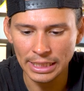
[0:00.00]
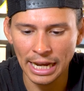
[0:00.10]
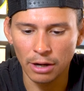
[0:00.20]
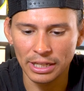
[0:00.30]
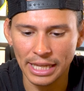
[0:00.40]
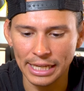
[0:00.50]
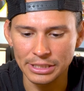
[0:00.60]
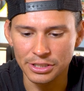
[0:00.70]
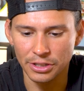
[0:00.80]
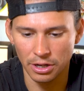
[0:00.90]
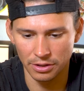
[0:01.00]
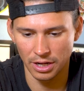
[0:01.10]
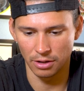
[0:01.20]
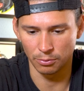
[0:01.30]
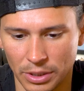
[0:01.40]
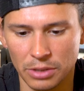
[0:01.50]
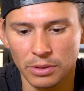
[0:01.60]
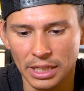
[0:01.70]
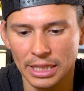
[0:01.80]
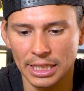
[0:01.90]
Now, in case you don't know, when you
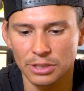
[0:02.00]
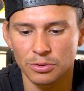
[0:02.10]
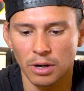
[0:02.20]
look at these